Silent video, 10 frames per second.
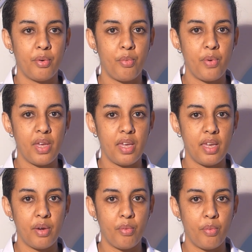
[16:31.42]

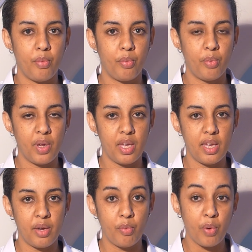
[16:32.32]

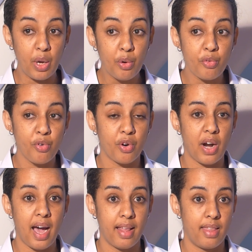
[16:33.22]
We look for
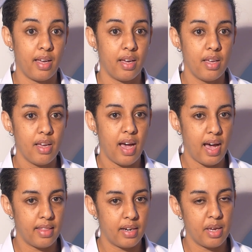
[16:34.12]

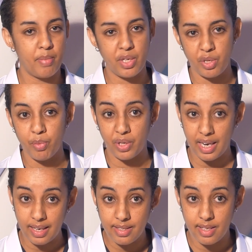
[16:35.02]
other imaging
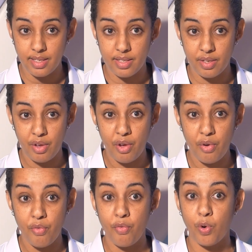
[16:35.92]
modalities
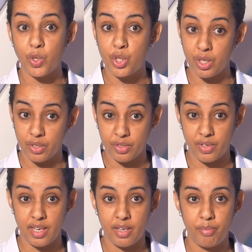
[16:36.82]
for
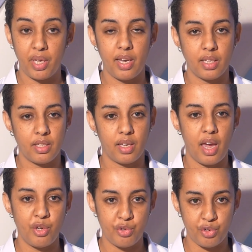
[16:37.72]
children, pediatric
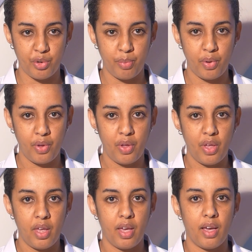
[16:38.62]
age group,
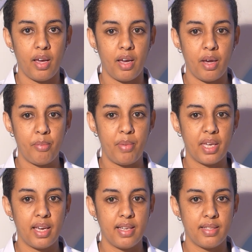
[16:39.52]

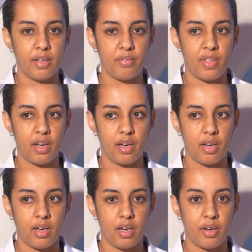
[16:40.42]
because of
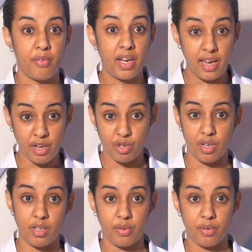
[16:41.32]
the radiation